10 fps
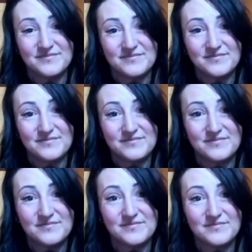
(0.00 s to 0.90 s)

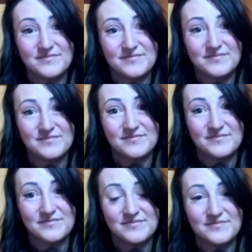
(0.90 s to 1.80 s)

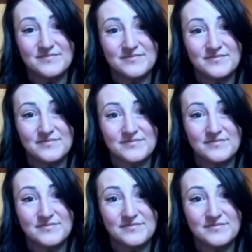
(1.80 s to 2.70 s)

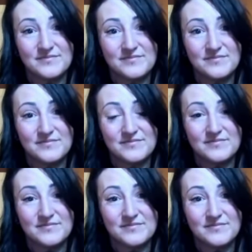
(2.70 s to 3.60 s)

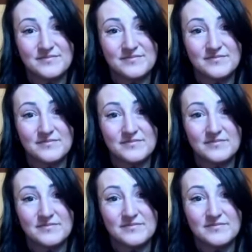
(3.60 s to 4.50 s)

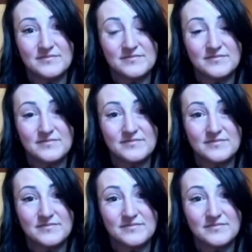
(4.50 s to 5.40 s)

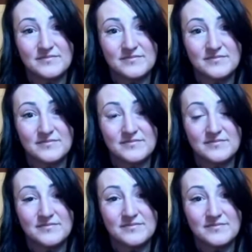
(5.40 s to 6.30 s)

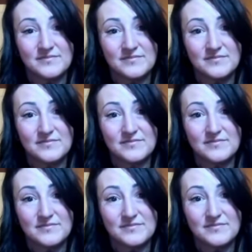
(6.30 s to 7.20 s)

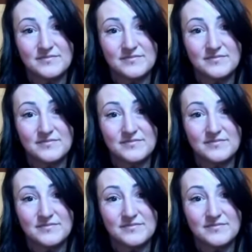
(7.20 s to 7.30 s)
This person isn't speaking.